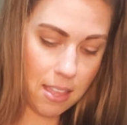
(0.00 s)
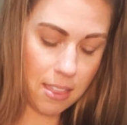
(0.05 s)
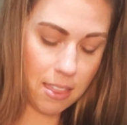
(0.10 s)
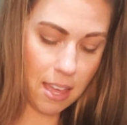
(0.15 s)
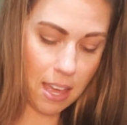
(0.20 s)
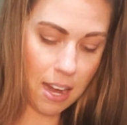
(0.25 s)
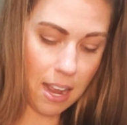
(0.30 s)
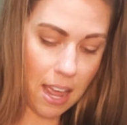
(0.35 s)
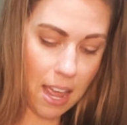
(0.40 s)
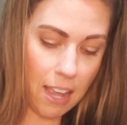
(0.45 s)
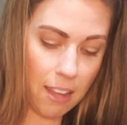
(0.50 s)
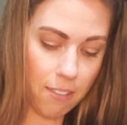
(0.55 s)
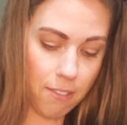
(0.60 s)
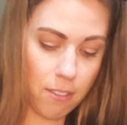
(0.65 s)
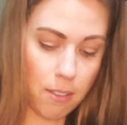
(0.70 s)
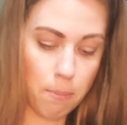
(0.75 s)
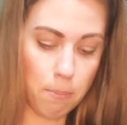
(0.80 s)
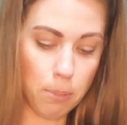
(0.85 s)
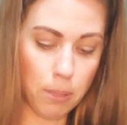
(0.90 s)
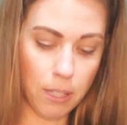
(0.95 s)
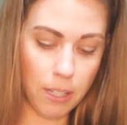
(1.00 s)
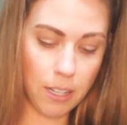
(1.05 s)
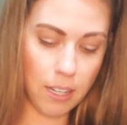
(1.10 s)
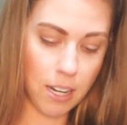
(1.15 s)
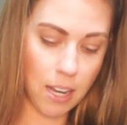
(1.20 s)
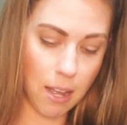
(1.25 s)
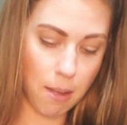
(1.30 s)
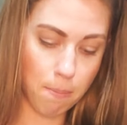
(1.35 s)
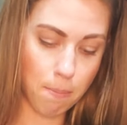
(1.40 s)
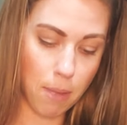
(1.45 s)
that I've
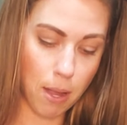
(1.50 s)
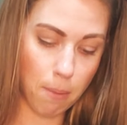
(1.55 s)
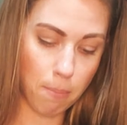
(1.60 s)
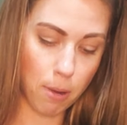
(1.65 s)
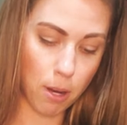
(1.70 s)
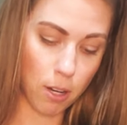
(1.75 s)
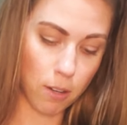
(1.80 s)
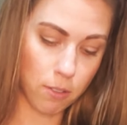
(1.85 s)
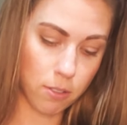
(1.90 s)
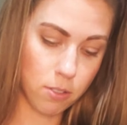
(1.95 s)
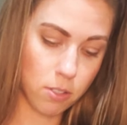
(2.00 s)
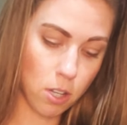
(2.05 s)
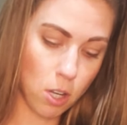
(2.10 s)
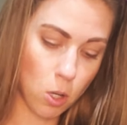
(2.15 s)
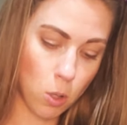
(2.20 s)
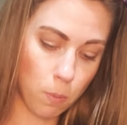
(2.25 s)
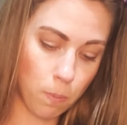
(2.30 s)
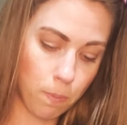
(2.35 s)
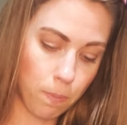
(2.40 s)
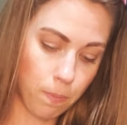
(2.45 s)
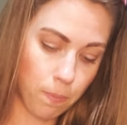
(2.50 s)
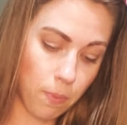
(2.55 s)
blended up my bar of soap,